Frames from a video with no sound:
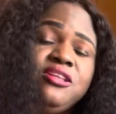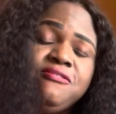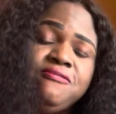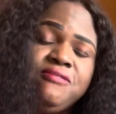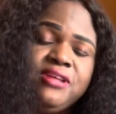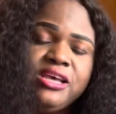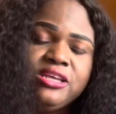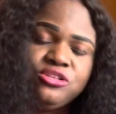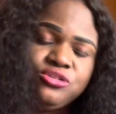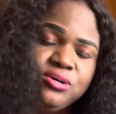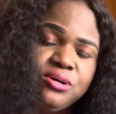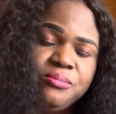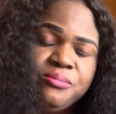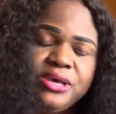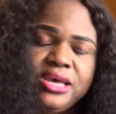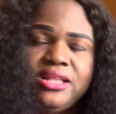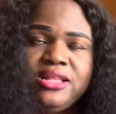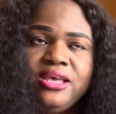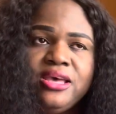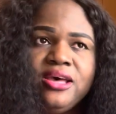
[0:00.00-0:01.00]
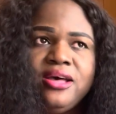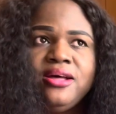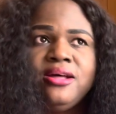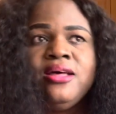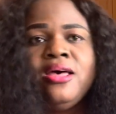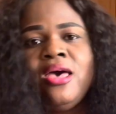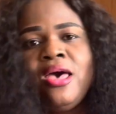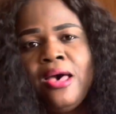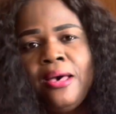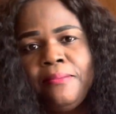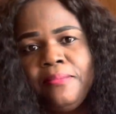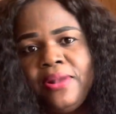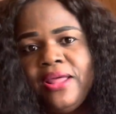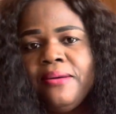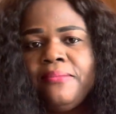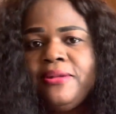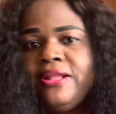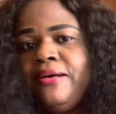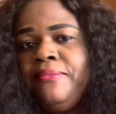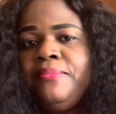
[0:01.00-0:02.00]
fly to Albania, blah
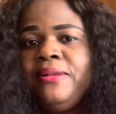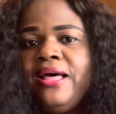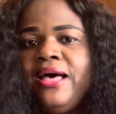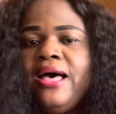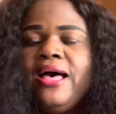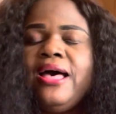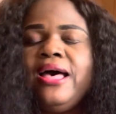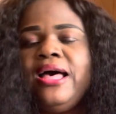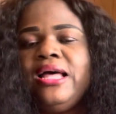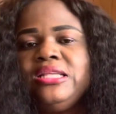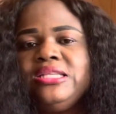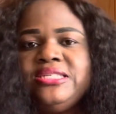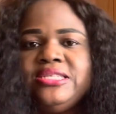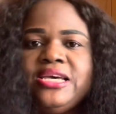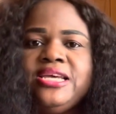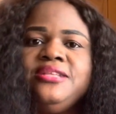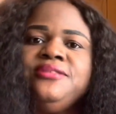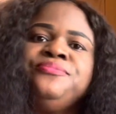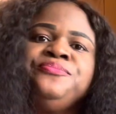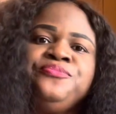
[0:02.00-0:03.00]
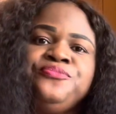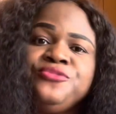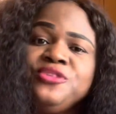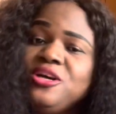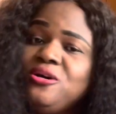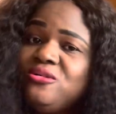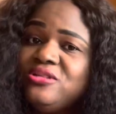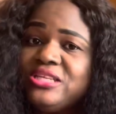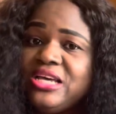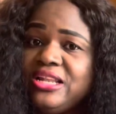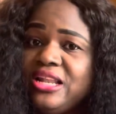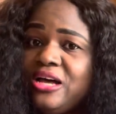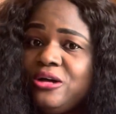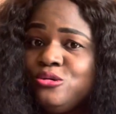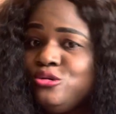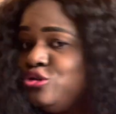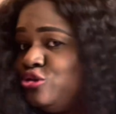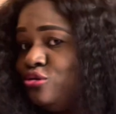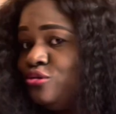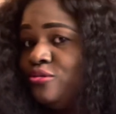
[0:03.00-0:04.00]
blah blah, and then I was allowed
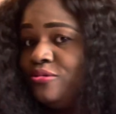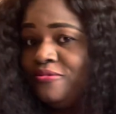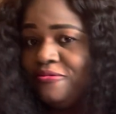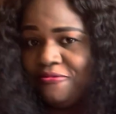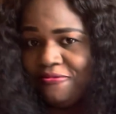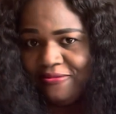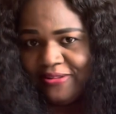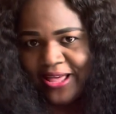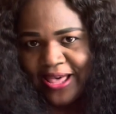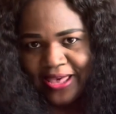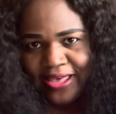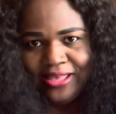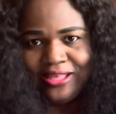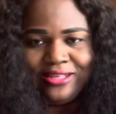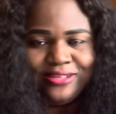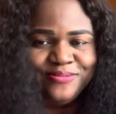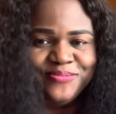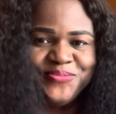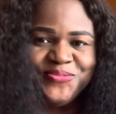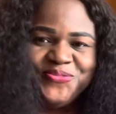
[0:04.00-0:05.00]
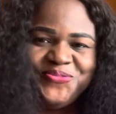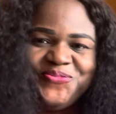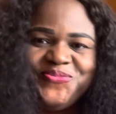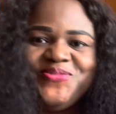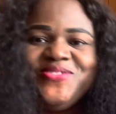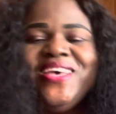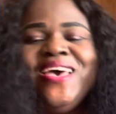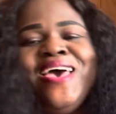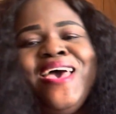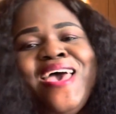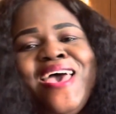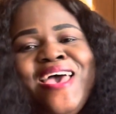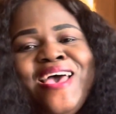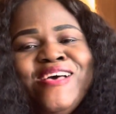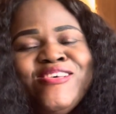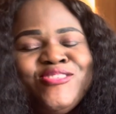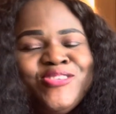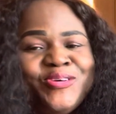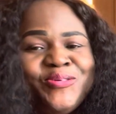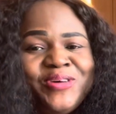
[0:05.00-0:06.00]
to fly.
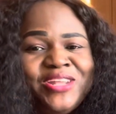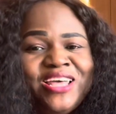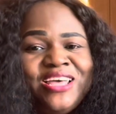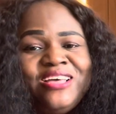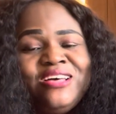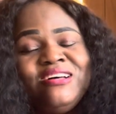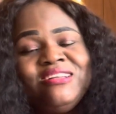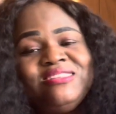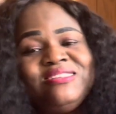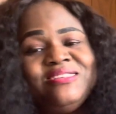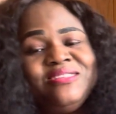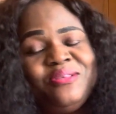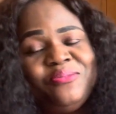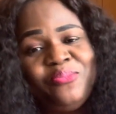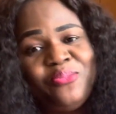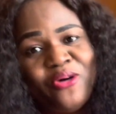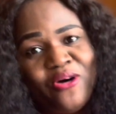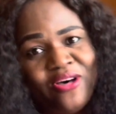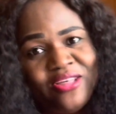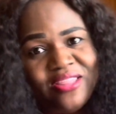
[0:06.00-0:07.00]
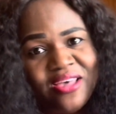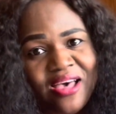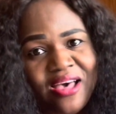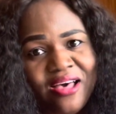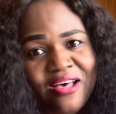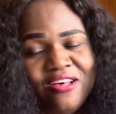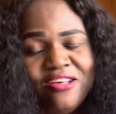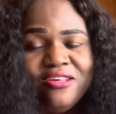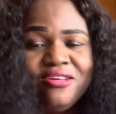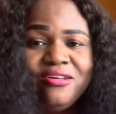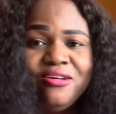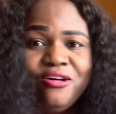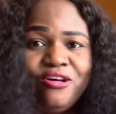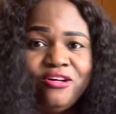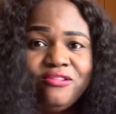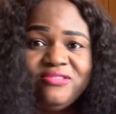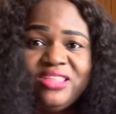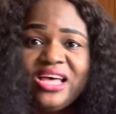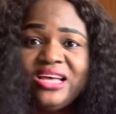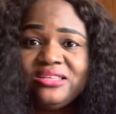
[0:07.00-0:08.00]
So when I got to the border
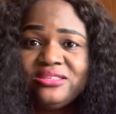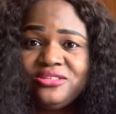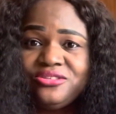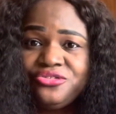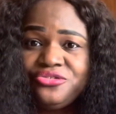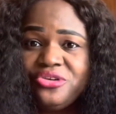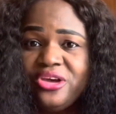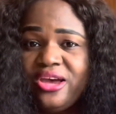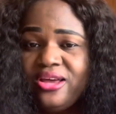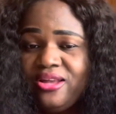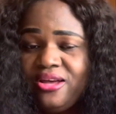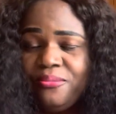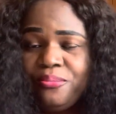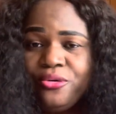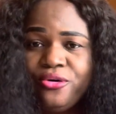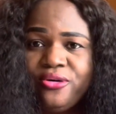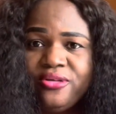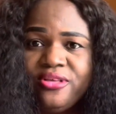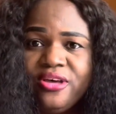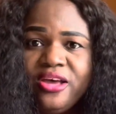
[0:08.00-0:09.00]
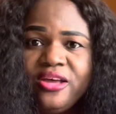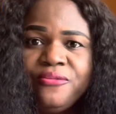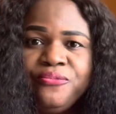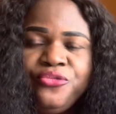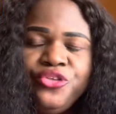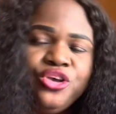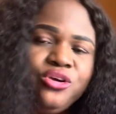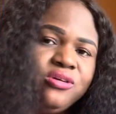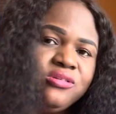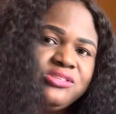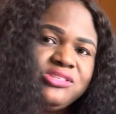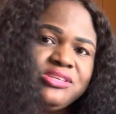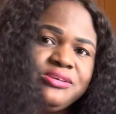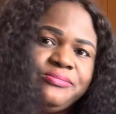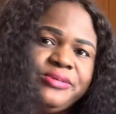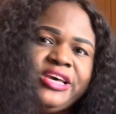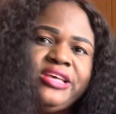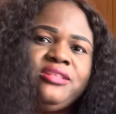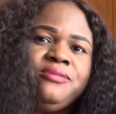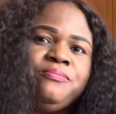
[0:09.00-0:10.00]
of that Tirana border, you could see
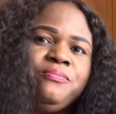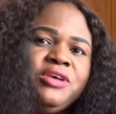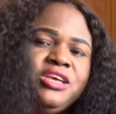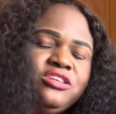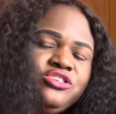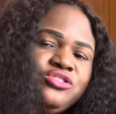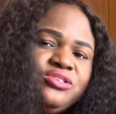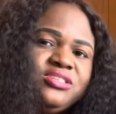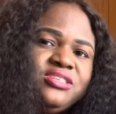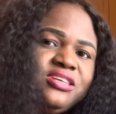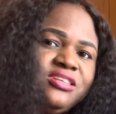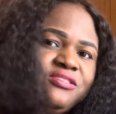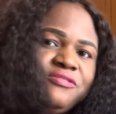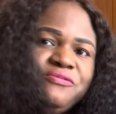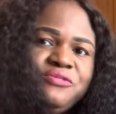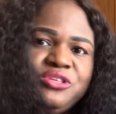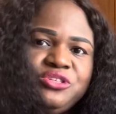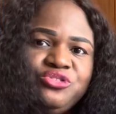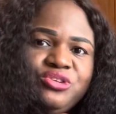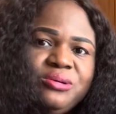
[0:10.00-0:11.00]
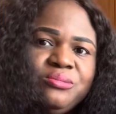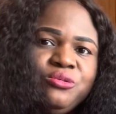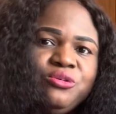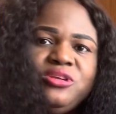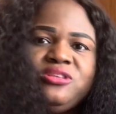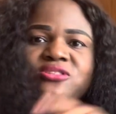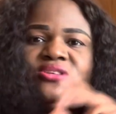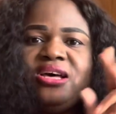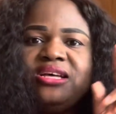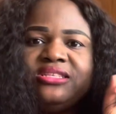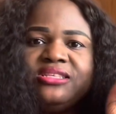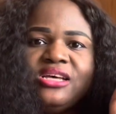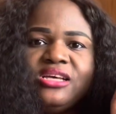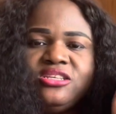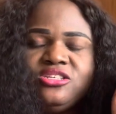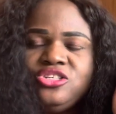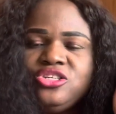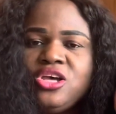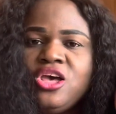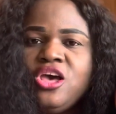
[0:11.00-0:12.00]
by the pictures and the video I'm going to
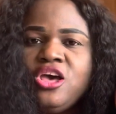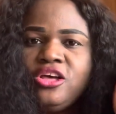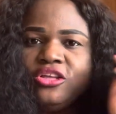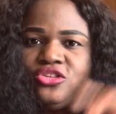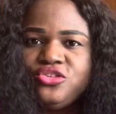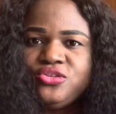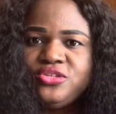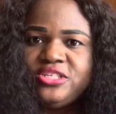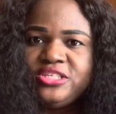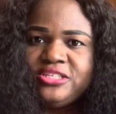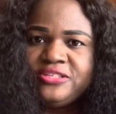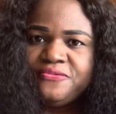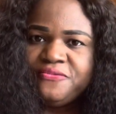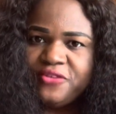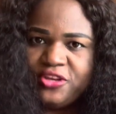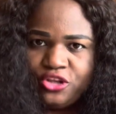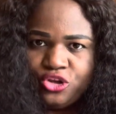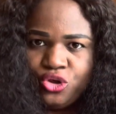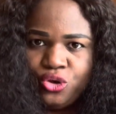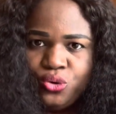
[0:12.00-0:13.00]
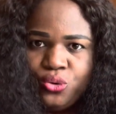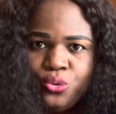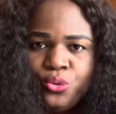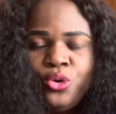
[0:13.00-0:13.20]
attach to this video.